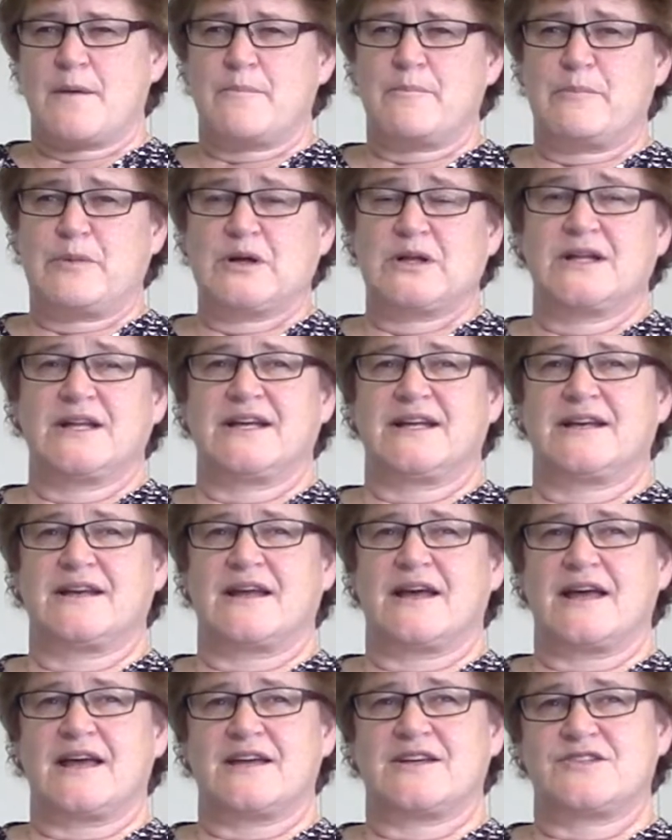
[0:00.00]

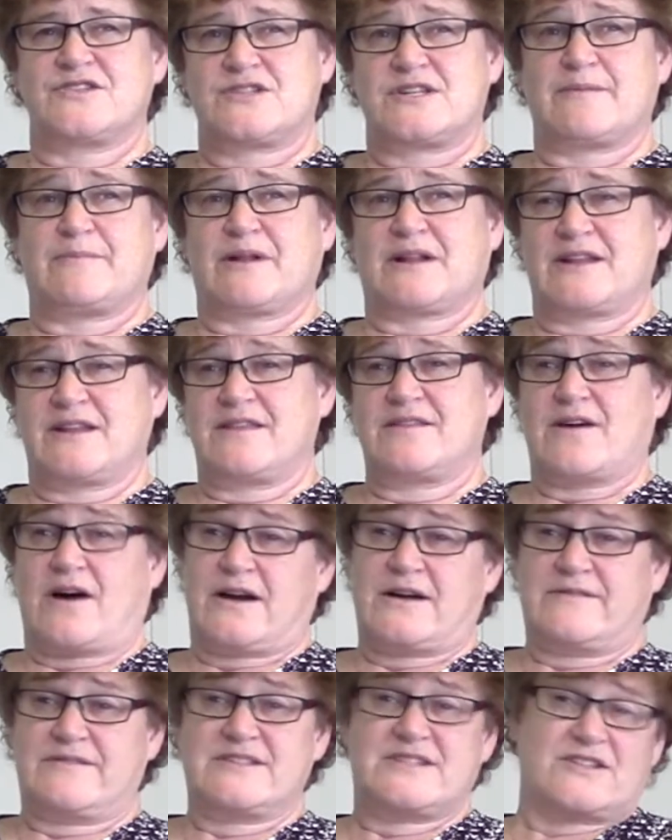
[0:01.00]
Bullying is typically
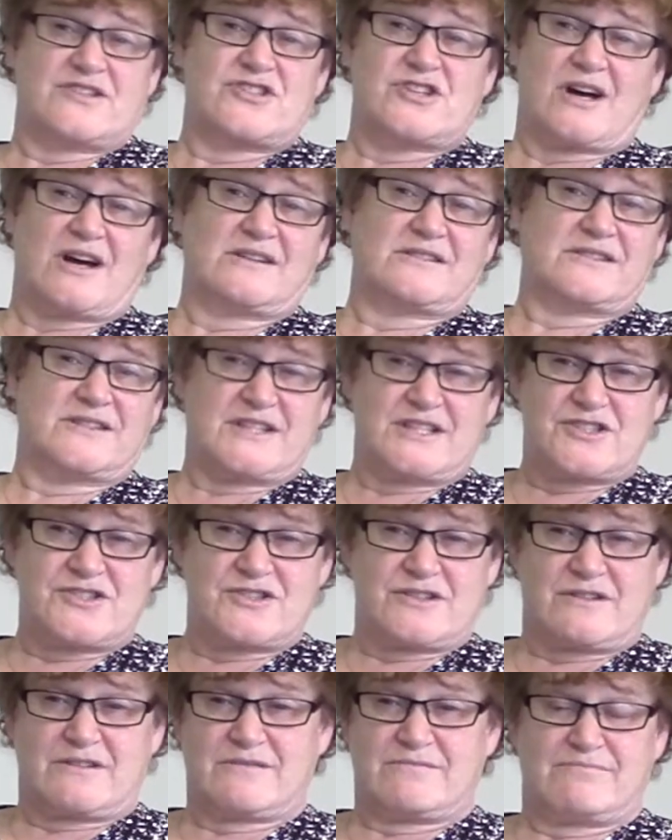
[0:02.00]
thought of as a childhood
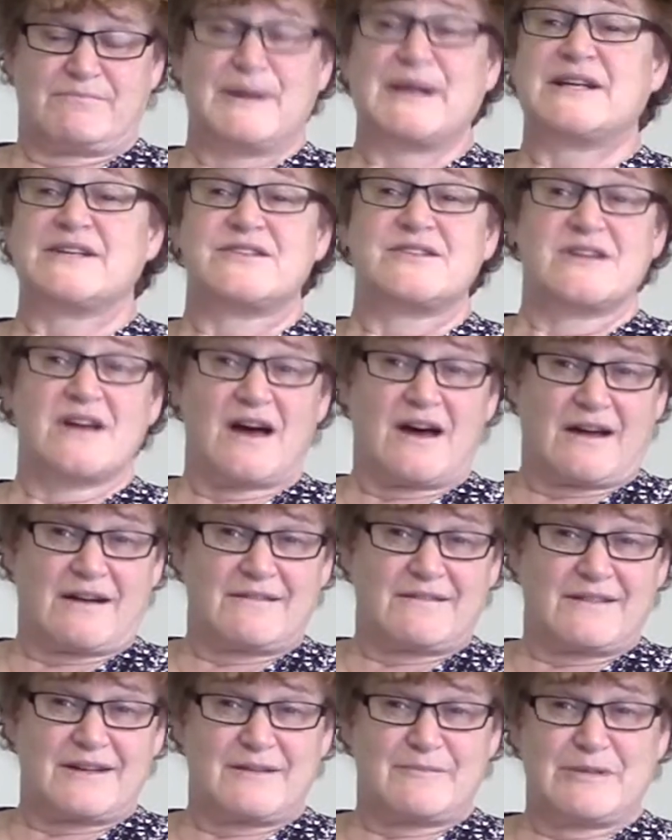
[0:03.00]
issue, but it's not.
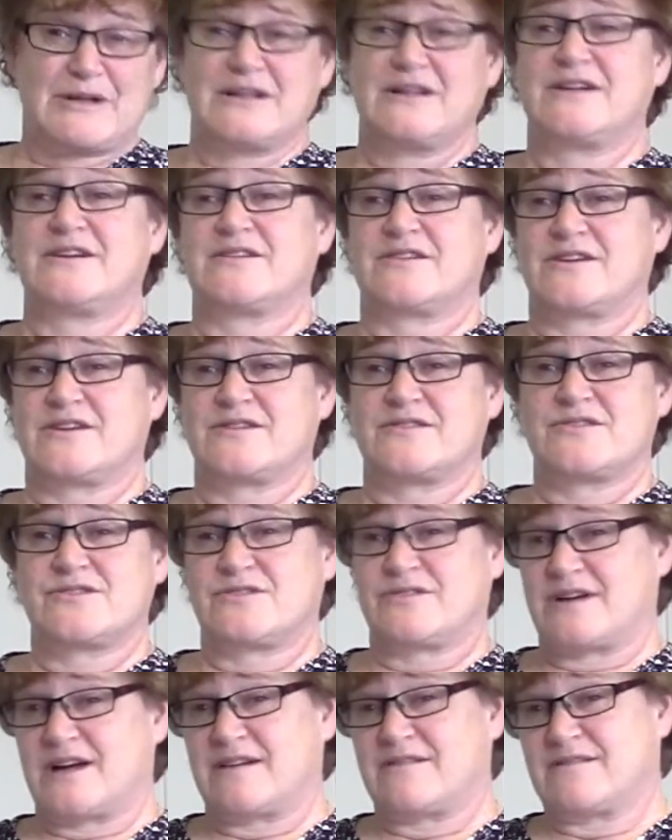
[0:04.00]
Bullying occurs
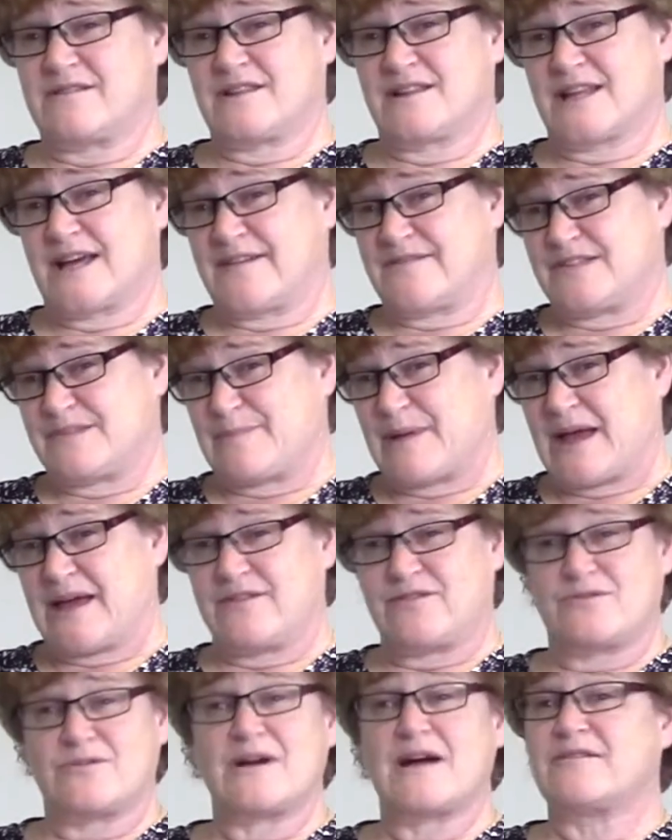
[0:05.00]
throughout the lifespan,
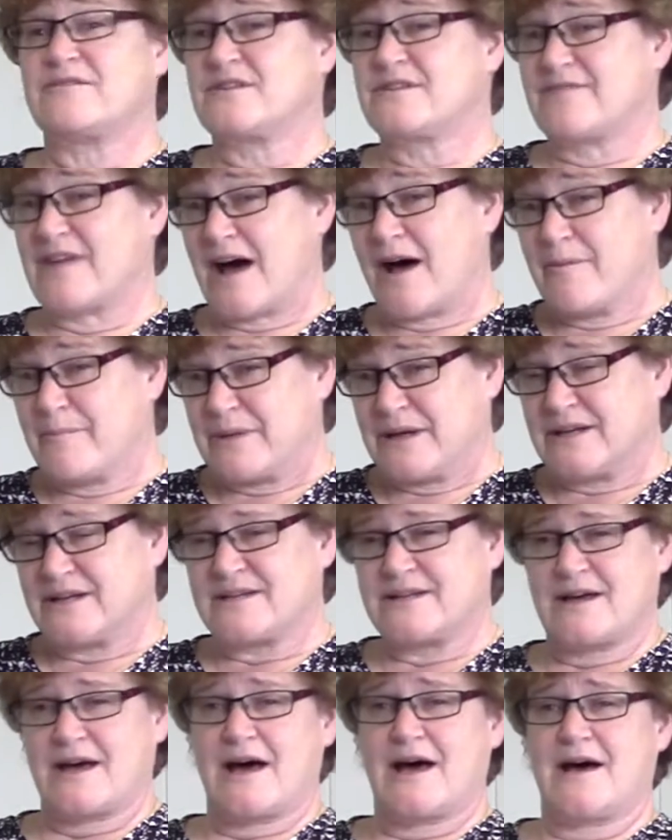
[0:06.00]
throughout
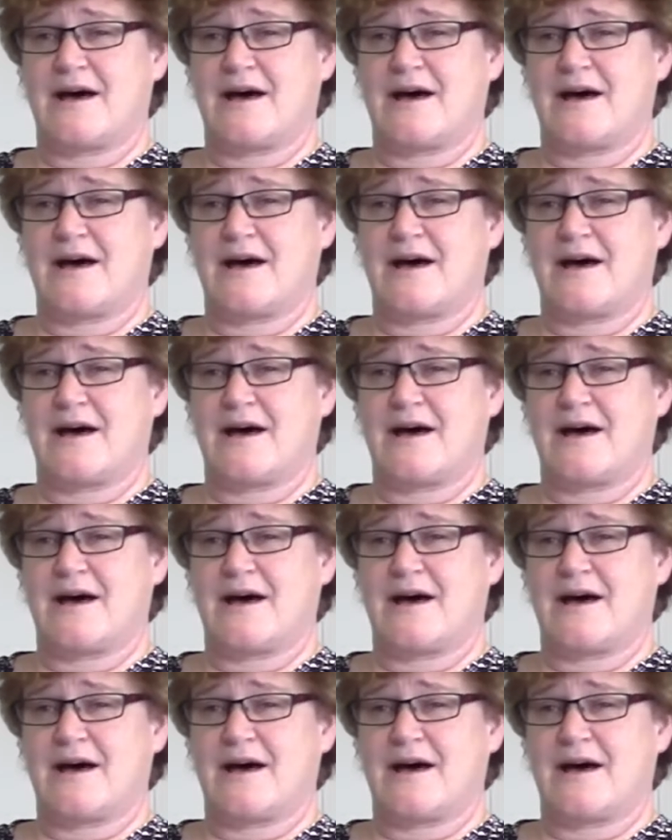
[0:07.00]
development.